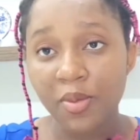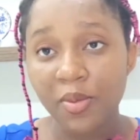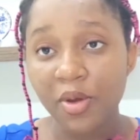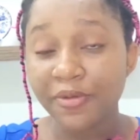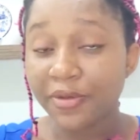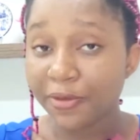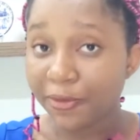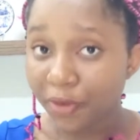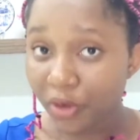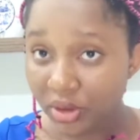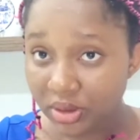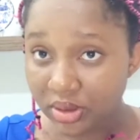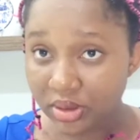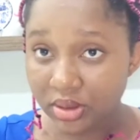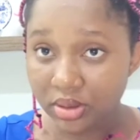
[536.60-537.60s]
of the
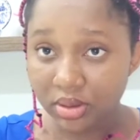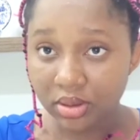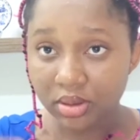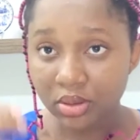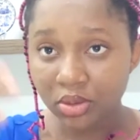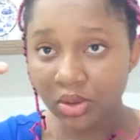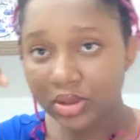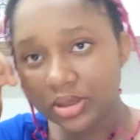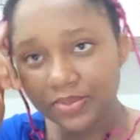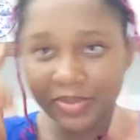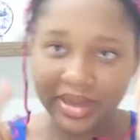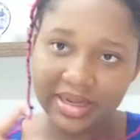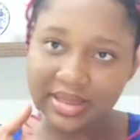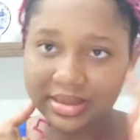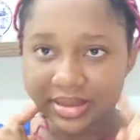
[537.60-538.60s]
front, not
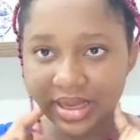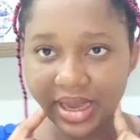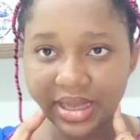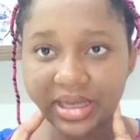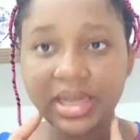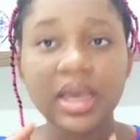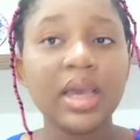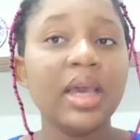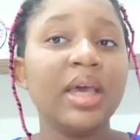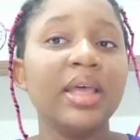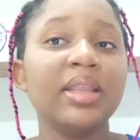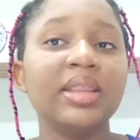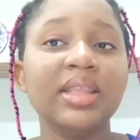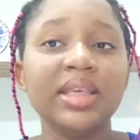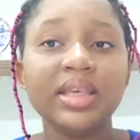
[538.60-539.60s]
by the side.
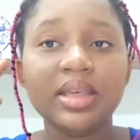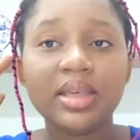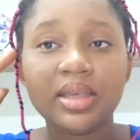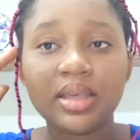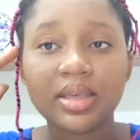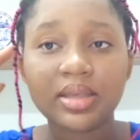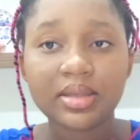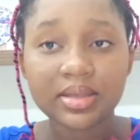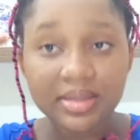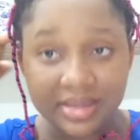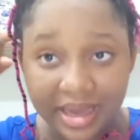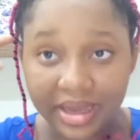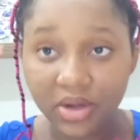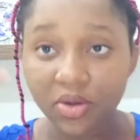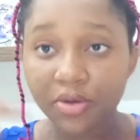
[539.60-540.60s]
The
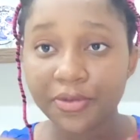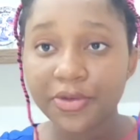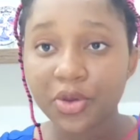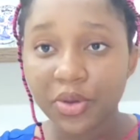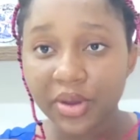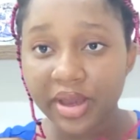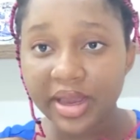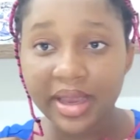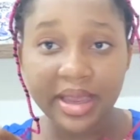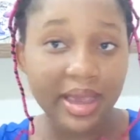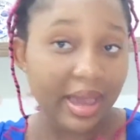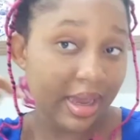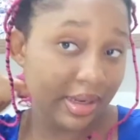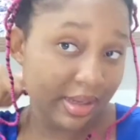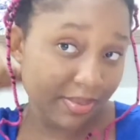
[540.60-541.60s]
side of your hair
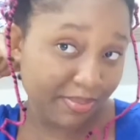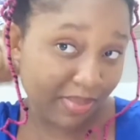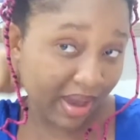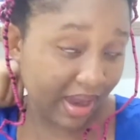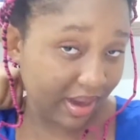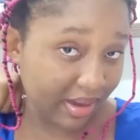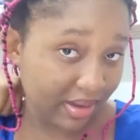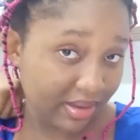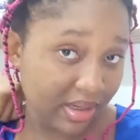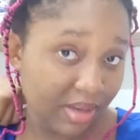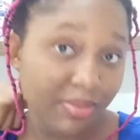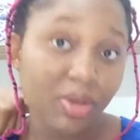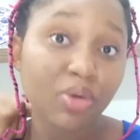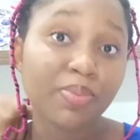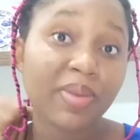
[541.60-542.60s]
and the back, the
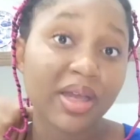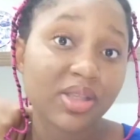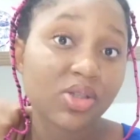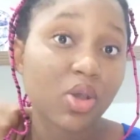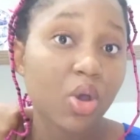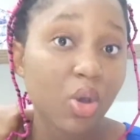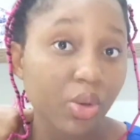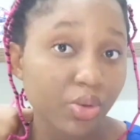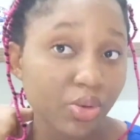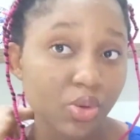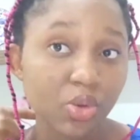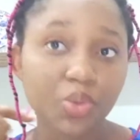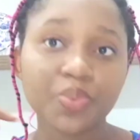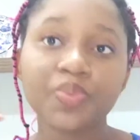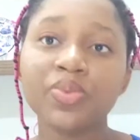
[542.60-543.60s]
middle part also.